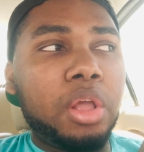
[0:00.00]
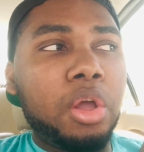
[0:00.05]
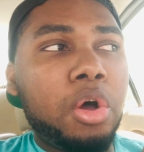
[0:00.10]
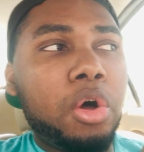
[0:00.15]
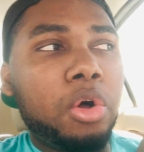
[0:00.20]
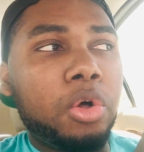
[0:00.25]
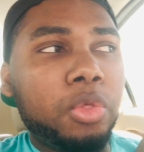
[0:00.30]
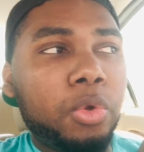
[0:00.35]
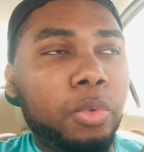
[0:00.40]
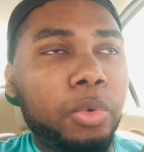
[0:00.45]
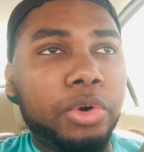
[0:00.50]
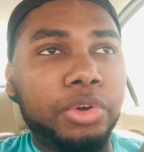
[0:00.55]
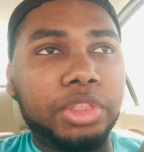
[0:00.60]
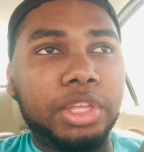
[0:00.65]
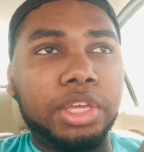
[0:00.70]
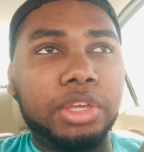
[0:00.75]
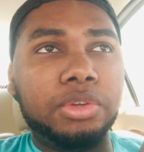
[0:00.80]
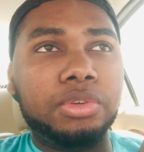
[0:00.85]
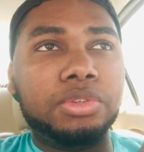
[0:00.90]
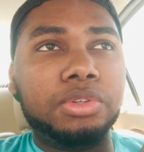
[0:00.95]
all the work
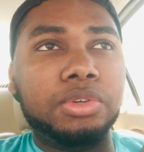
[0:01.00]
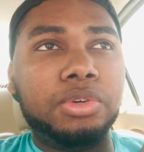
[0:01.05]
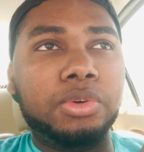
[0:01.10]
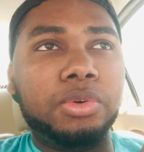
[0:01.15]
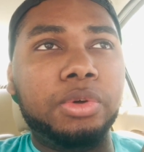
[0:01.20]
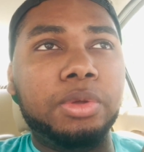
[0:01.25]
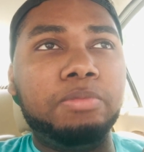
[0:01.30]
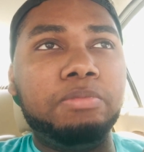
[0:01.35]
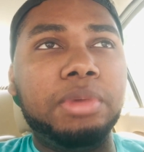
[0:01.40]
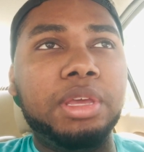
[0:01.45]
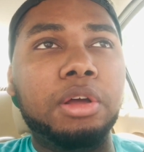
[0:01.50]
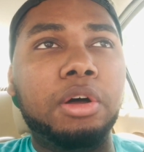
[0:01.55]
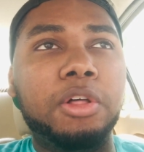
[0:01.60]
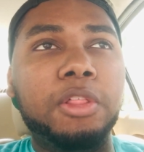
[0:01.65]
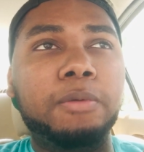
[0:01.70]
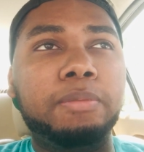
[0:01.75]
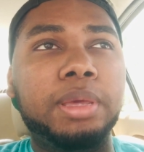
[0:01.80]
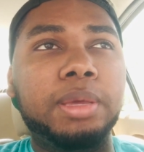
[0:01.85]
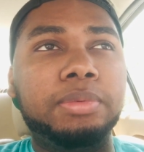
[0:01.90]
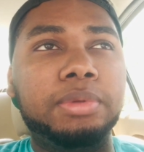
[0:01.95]
that you do and meet all
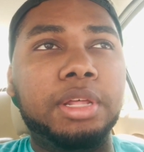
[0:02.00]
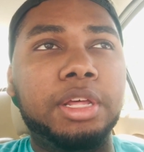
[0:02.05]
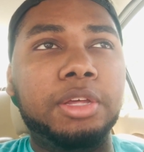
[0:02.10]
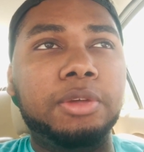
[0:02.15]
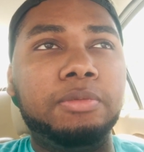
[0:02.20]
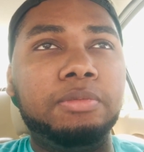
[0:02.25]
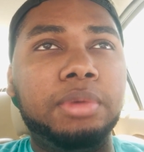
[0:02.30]
the people that you